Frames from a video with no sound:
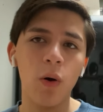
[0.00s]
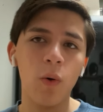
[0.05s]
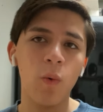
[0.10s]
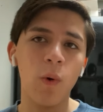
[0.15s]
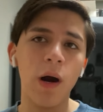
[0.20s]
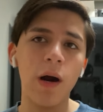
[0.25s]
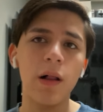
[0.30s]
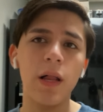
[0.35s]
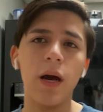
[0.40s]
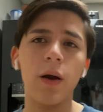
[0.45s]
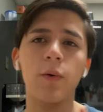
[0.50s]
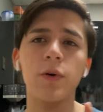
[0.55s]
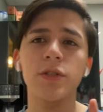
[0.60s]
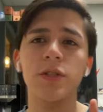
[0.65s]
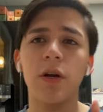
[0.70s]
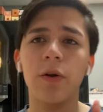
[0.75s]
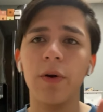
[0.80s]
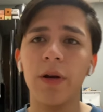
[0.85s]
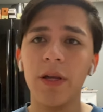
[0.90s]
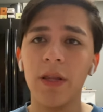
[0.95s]
while I was
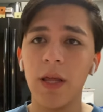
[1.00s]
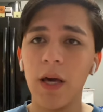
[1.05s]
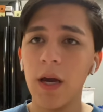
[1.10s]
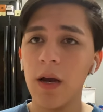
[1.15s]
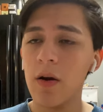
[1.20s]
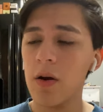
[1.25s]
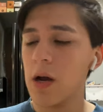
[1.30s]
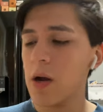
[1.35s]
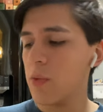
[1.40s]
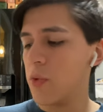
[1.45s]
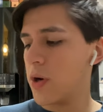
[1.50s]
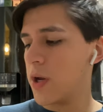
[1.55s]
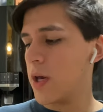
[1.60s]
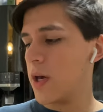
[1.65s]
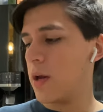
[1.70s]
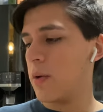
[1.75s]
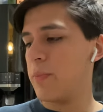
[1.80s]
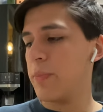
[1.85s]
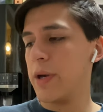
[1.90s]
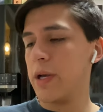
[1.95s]
already there, I went
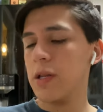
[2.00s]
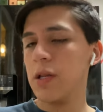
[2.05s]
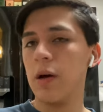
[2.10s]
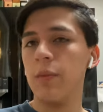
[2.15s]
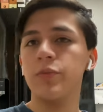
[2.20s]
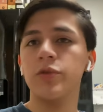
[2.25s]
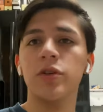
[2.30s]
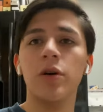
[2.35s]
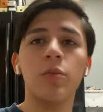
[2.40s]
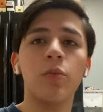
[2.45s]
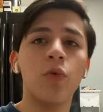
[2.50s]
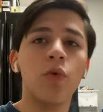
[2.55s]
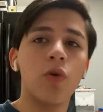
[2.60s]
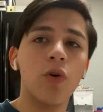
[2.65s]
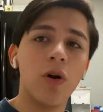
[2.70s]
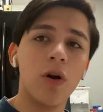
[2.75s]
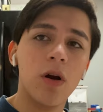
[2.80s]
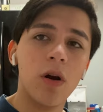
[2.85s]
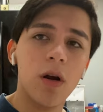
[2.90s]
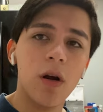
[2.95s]
ahead and picked up some
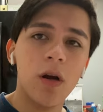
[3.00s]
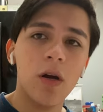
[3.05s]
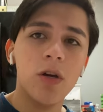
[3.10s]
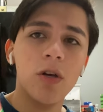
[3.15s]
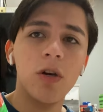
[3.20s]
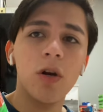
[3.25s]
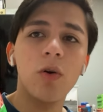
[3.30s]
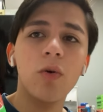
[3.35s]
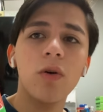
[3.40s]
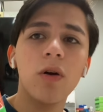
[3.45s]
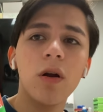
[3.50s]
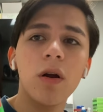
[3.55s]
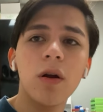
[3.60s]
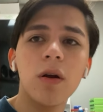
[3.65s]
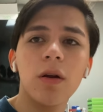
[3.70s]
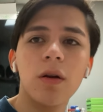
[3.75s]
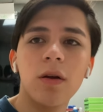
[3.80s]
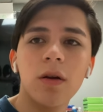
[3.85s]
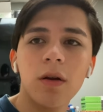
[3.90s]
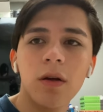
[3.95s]
more
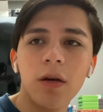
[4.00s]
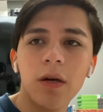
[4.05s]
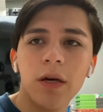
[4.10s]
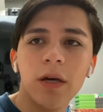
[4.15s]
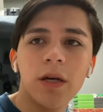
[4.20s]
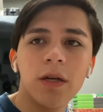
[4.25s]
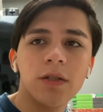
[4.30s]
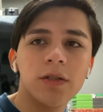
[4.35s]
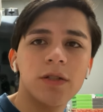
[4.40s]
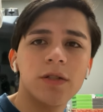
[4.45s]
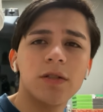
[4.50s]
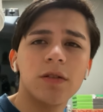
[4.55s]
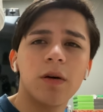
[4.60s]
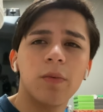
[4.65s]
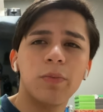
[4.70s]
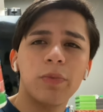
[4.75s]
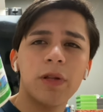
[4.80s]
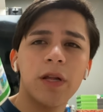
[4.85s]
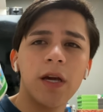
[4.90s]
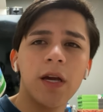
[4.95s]
yogurt. It's just a
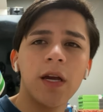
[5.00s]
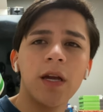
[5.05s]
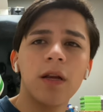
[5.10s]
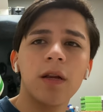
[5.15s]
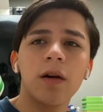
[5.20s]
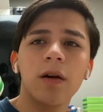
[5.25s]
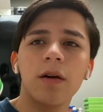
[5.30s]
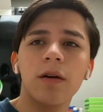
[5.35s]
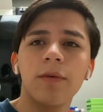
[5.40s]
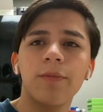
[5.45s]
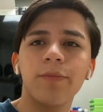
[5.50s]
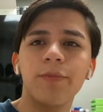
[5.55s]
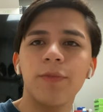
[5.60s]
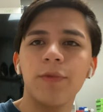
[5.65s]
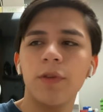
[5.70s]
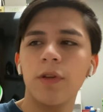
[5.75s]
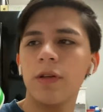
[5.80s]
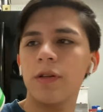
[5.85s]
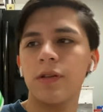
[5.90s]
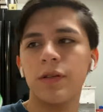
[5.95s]
plain
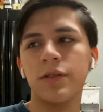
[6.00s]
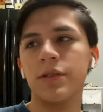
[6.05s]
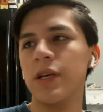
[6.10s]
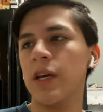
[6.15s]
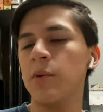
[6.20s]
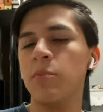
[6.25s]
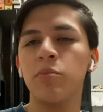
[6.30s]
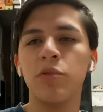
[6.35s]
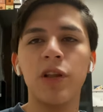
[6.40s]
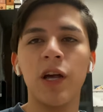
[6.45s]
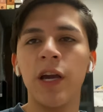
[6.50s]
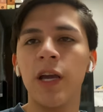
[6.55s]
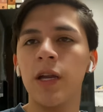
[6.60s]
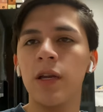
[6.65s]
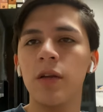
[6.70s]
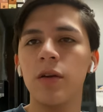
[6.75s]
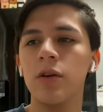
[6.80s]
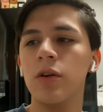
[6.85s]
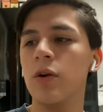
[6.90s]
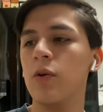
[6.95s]

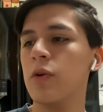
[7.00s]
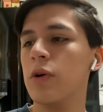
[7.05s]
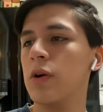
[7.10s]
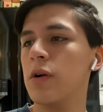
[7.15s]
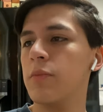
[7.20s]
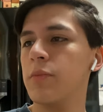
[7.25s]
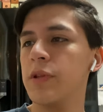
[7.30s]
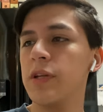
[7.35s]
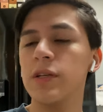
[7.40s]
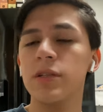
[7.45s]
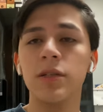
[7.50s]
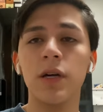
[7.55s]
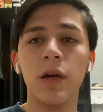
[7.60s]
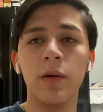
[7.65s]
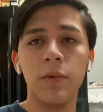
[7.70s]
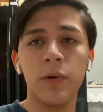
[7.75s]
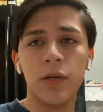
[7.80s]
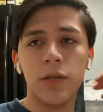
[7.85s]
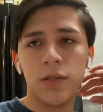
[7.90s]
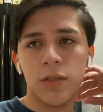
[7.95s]
yogurt, but this
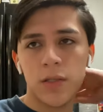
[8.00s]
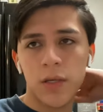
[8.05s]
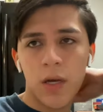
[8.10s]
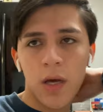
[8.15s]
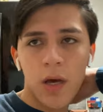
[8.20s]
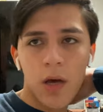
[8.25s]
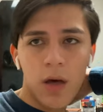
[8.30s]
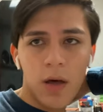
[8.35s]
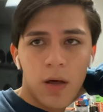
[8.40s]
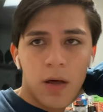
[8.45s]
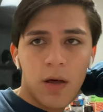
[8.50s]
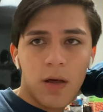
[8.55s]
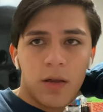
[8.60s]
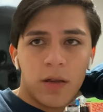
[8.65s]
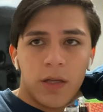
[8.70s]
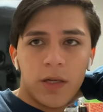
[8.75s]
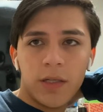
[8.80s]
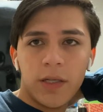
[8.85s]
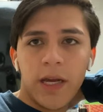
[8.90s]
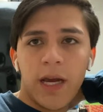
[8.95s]
time it's
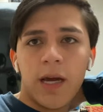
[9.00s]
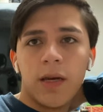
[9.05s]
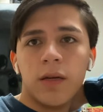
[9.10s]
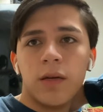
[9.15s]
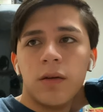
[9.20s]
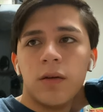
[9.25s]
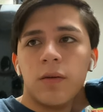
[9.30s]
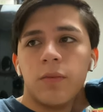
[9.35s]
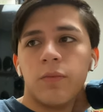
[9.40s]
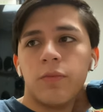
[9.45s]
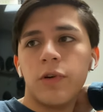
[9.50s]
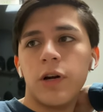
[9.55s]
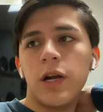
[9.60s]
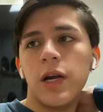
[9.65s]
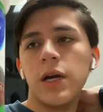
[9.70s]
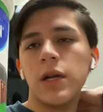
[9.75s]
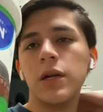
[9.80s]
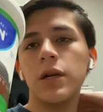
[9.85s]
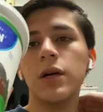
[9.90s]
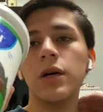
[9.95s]
the Danon
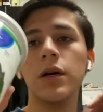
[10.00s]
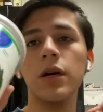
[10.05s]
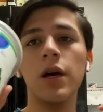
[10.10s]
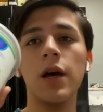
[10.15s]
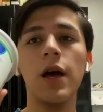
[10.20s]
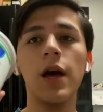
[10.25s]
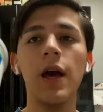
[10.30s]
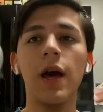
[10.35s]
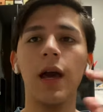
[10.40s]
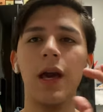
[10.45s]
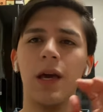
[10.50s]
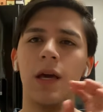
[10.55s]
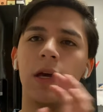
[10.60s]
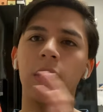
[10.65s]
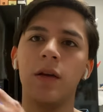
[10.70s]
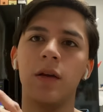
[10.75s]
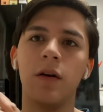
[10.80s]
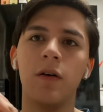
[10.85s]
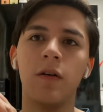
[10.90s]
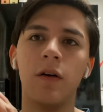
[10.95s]
brand.
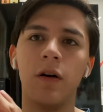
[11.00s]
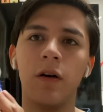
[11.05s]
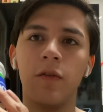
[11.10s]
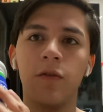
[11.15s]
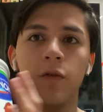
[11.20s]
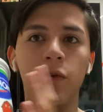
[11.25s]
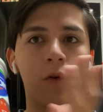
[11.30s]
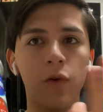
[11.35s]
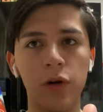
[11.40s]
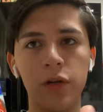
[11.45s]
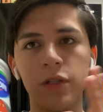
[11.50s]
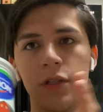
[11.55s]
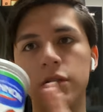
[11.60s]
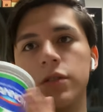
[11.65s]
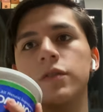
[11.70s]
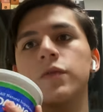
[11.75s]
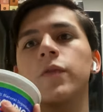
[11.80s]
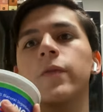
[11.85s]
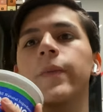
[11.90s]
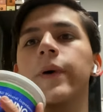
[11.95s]
And of course, this
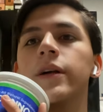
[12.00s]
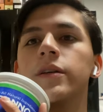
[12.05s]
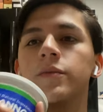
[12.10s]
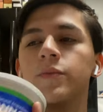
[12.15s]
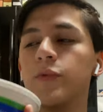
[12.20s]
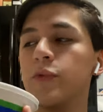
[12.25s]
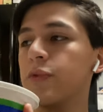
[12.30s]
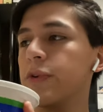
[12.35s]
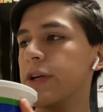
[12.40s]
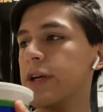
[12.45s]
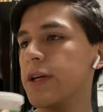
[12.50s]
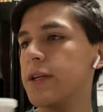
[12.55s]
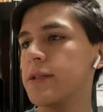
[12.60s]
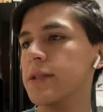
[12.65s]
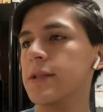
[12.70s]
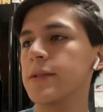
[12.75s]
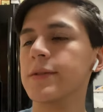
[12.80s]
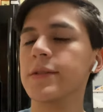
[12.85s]
is for my smoothies,